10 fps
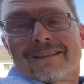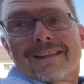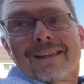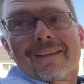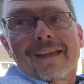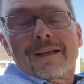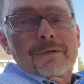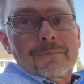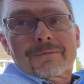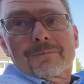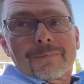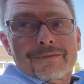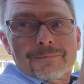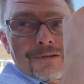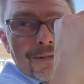Right. Yeah. It
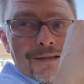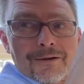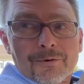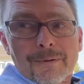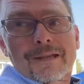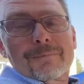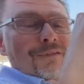must be quick.